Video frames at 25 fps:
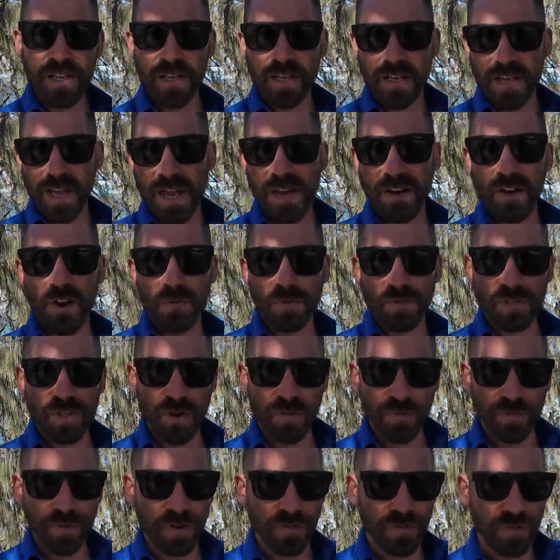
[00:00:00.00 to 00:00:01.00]
Again, I was
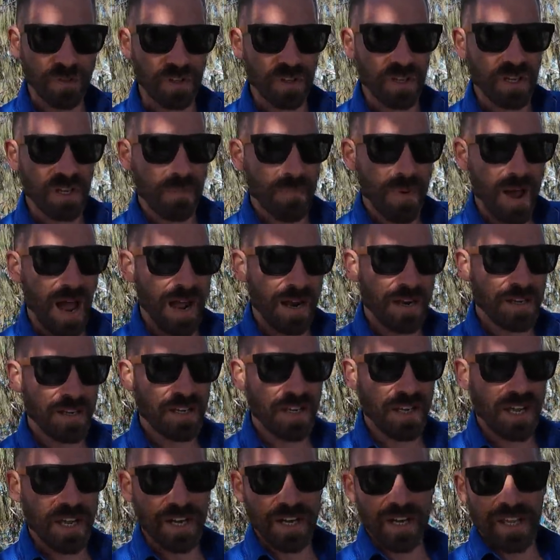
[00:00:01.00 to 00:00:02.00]
offered affiliate
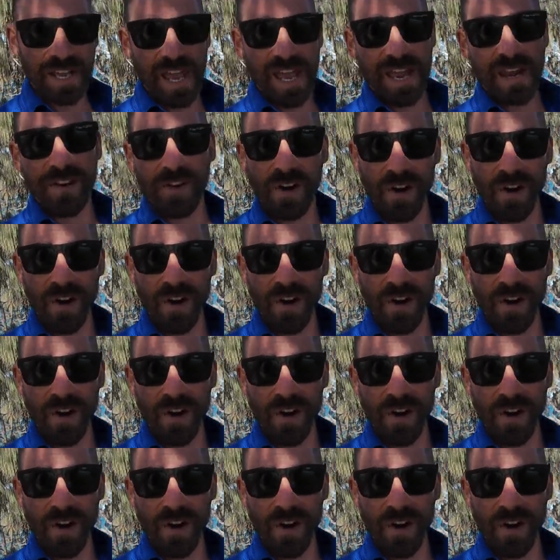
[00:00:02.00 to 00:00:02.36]
marketing, and again,